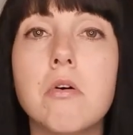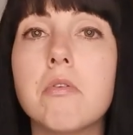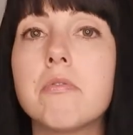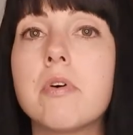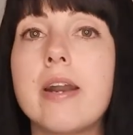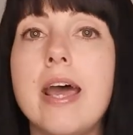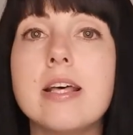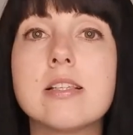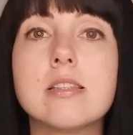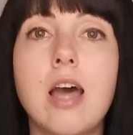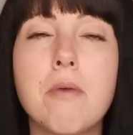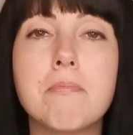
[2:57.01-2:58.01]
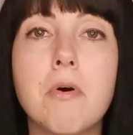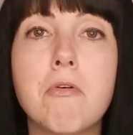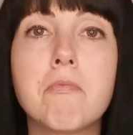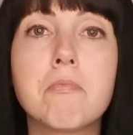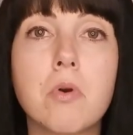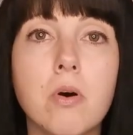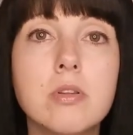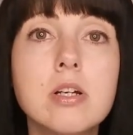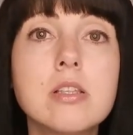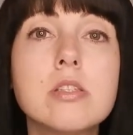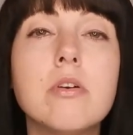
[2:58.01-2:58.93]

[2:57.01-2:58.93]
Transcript: on various type of products,